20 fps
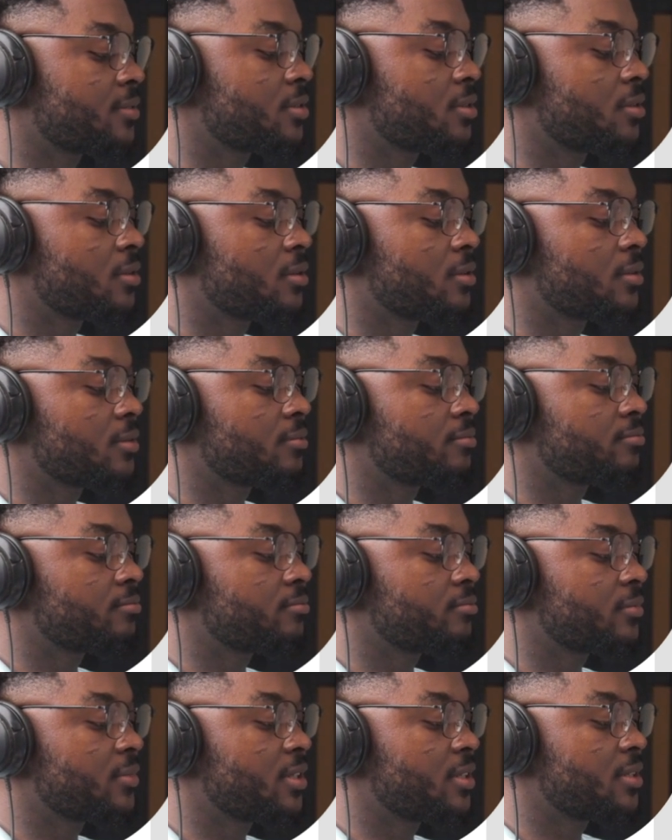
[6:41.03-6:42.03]
so
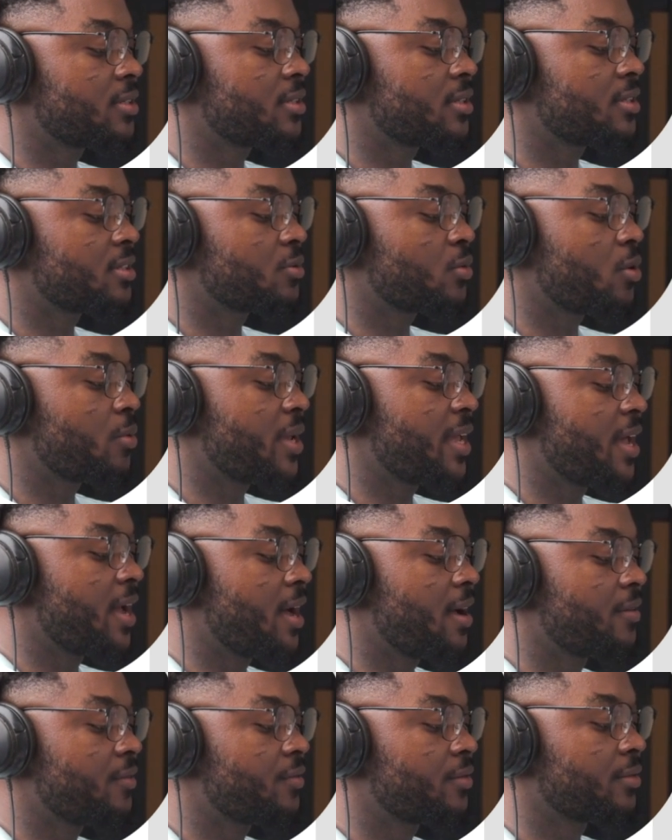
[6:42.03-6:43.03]
this is what we
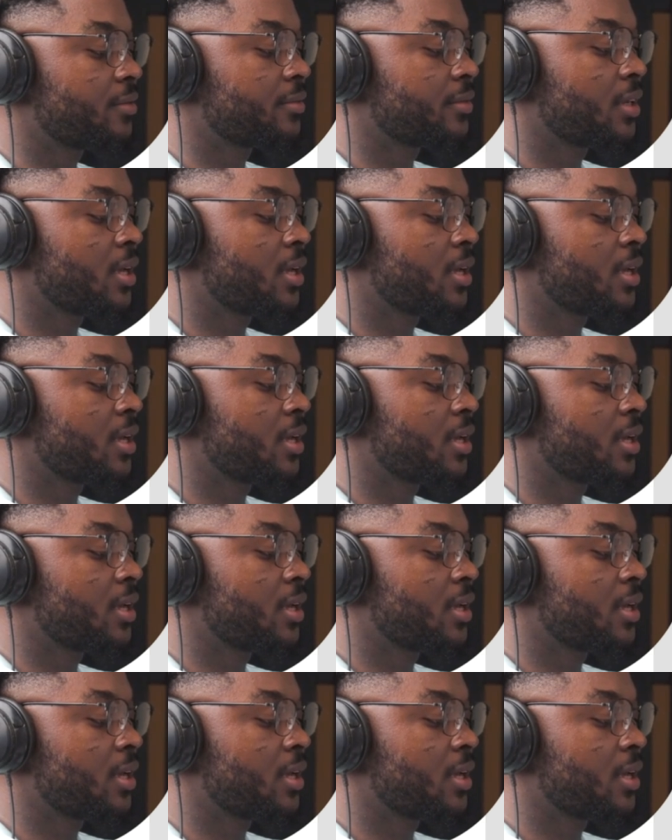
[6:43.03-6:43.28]
have